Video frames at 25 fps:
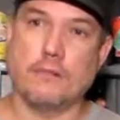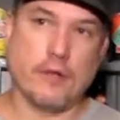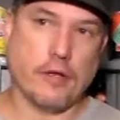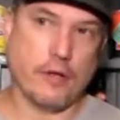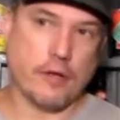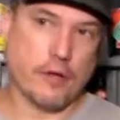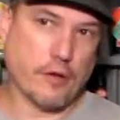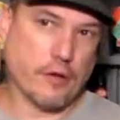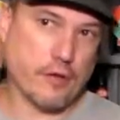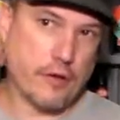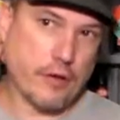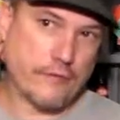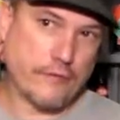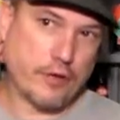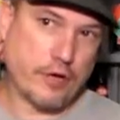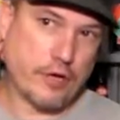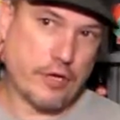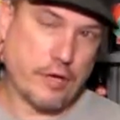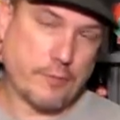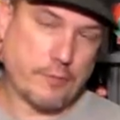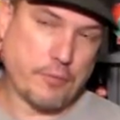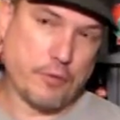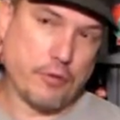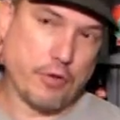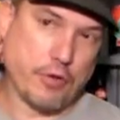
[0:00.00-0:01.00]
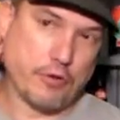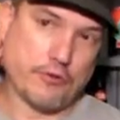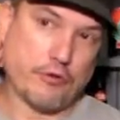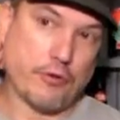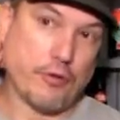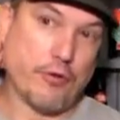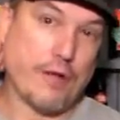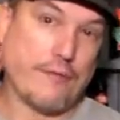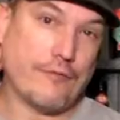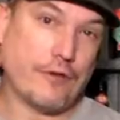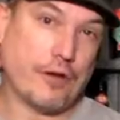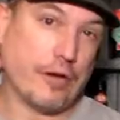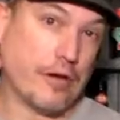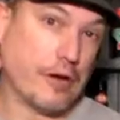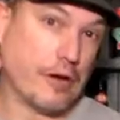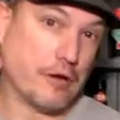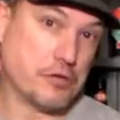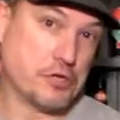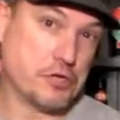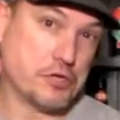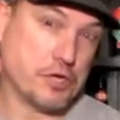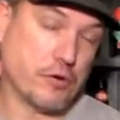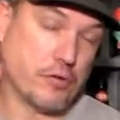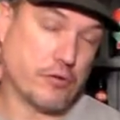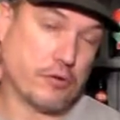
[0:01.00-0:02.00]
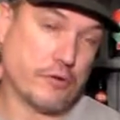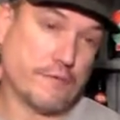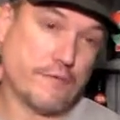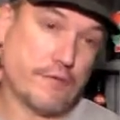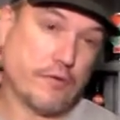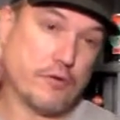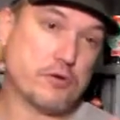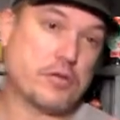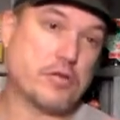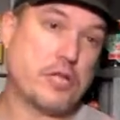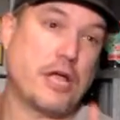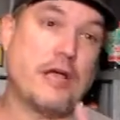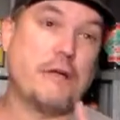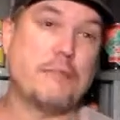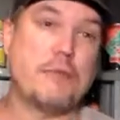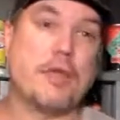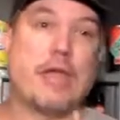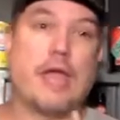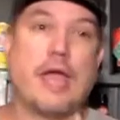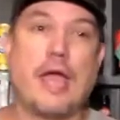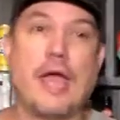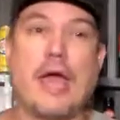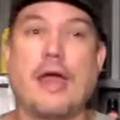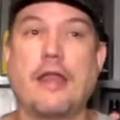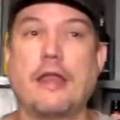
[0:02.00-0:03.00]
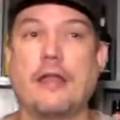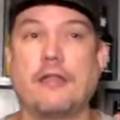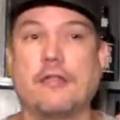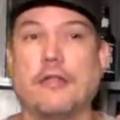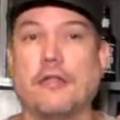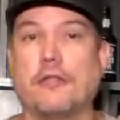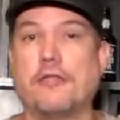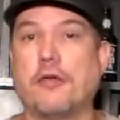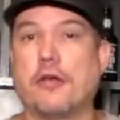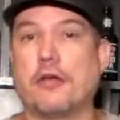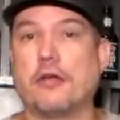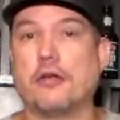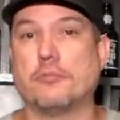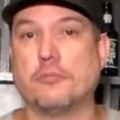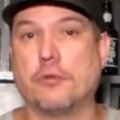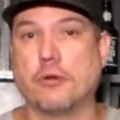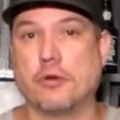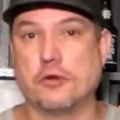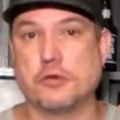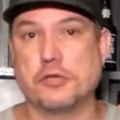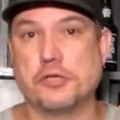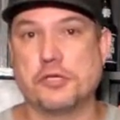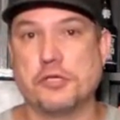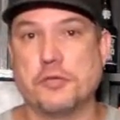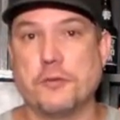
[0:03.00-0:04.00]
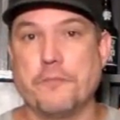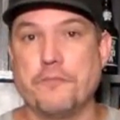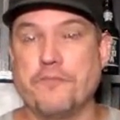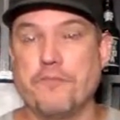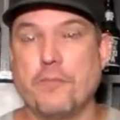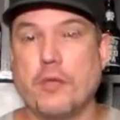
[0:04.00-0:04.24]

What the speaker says: Every couple years they'll have an air show, and the first time they had it, the Thunderbirds,